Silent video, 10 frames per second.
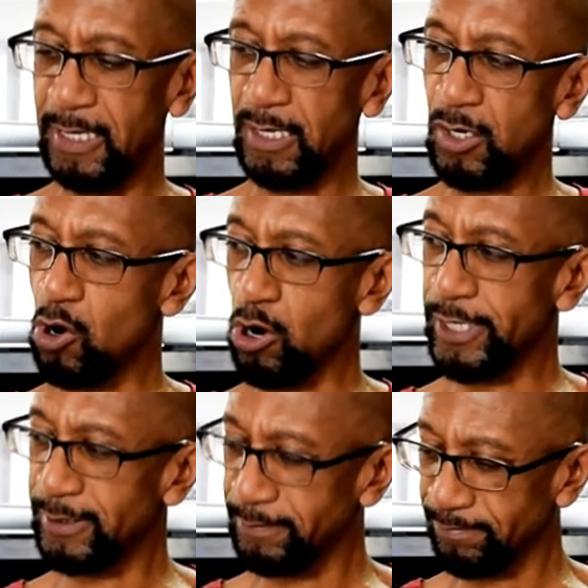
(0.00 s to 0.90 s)

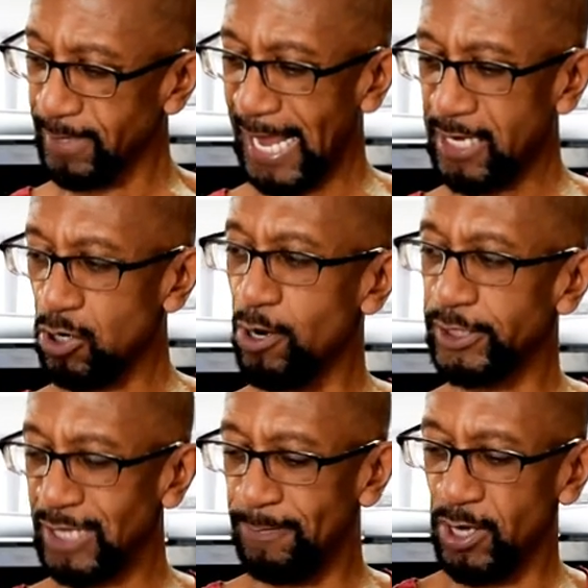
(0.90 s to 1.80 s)
corn, I like corn,
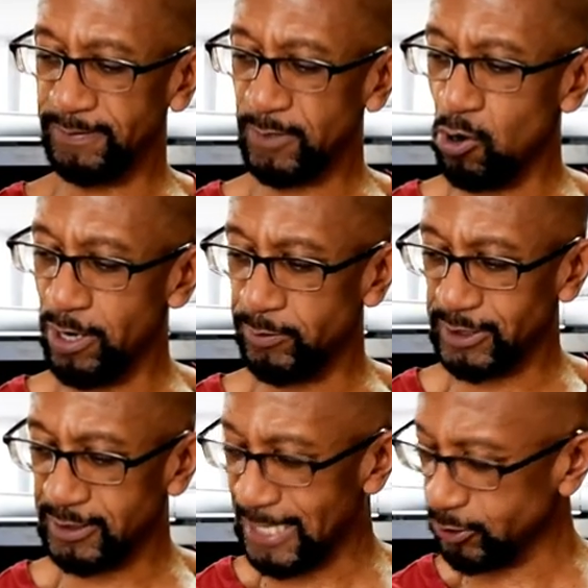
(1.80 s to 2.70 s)
so I bought some corn. This
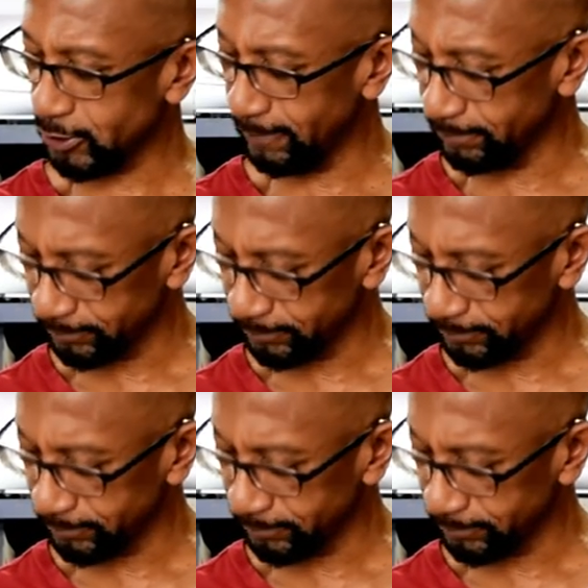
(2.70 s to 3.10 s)
is not cheap.